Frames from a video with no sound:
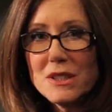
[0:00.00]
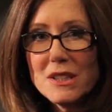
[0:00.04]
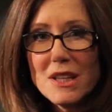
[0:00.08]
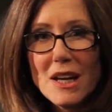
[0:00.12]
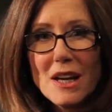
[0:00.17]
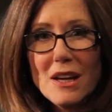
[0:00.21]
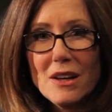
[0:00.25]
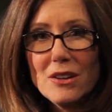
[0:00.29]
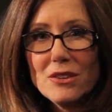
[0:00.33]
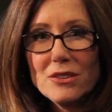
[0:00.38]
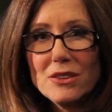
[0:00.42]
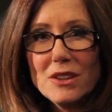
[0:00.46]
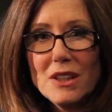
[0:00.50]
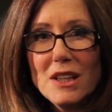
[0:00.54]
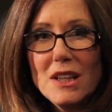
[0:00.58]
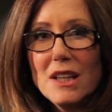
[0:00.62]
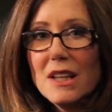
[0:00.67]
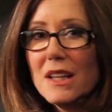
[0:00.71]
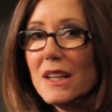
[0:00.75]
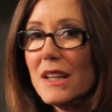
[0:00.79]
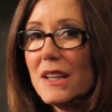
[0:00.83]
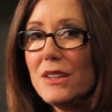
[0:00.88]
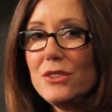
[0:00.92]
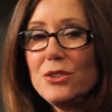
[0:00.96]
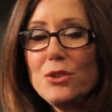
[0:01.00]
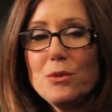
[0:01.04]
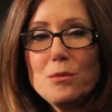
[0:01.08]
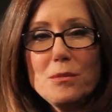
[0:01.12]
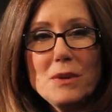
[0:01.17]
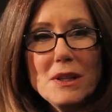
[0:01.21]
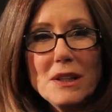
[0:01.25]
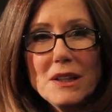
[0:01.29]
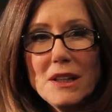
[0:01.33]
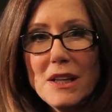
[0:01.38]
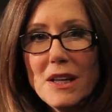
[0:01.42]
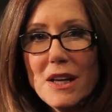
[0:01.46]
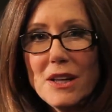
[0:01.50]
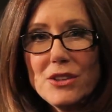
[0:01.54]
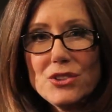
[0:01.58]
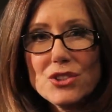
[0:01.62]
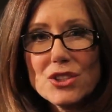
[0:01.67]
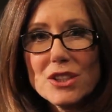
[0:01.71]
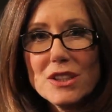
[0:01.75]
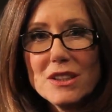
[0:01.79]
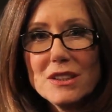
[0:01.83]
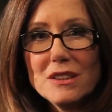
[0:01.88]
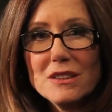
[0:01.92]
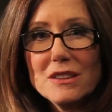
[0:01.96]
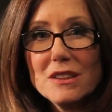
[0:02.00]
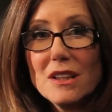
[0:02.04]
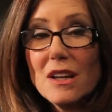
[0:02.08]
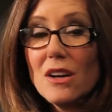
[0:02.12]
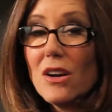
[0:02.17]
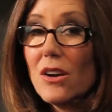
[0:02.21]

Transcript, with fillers: down in humiliation.